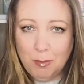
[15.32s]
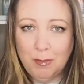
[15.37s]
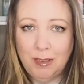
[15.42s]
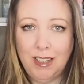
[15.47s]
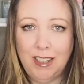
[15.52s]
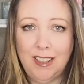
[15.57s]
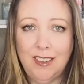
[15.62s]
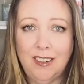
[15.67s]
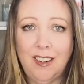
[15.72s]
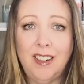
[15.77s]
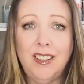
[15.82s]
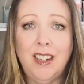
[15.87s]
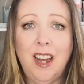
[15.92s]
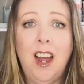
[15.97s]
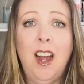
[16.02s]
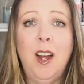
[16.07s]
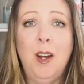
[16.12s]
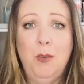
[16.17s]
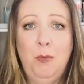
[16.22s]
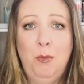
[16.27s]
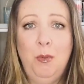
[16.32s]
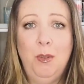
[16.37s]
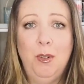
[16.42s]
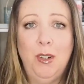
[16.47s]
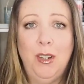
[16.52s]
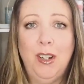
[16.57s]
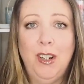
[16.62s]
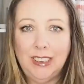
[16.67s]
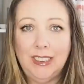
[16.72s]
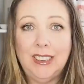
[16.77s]
there. I know.
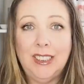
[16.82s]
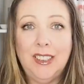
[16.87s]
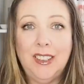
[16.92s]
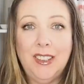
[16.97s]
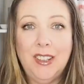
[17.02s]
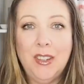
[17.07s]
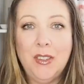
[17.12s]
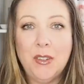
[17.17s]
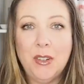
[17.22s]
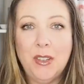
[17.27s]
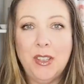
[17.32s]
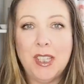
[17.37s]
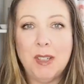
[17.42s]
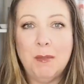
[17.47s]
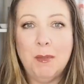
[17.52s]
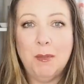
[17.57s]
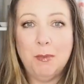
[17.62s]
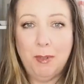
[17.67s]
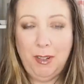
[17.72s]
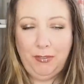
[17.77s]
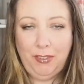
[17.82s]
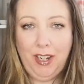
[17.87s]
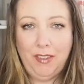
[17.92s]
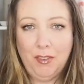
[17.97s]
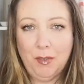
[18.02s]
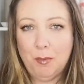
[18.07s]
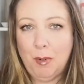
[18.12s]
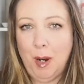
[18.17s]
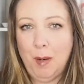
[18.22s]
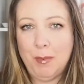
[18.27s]
So I'm going to go through some of my
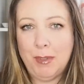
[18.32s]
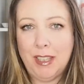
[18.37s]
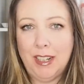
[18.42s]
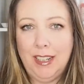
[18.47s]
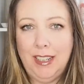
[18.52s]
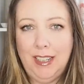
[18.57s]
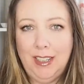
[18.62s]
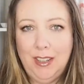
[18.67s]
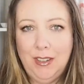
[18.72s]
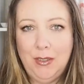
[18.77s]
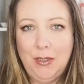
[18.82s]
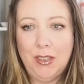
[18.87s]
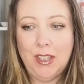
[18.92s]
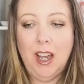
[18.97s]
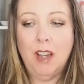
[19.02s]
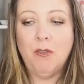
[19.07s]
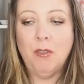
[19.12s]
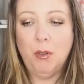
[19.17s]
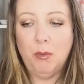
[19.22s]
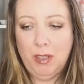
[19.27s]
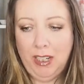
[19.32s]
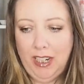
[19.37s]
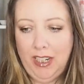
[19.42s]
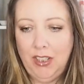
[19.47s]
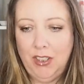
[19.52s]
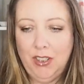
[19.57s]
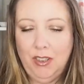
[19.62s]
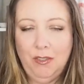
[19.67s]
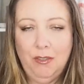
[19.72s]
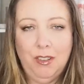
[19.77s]
favourite props that I use on
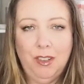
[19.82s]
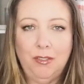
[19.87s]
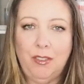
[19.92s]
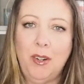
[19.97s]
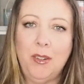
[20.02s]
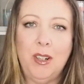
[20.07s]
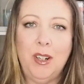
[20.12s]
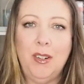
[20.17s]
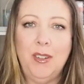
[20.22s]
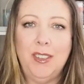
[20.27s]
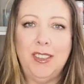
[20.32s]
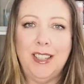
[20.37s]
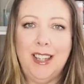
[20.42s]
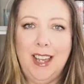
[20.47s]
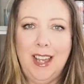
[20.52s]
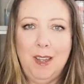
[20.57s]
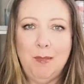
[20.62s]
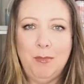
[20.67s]
rotation for photos.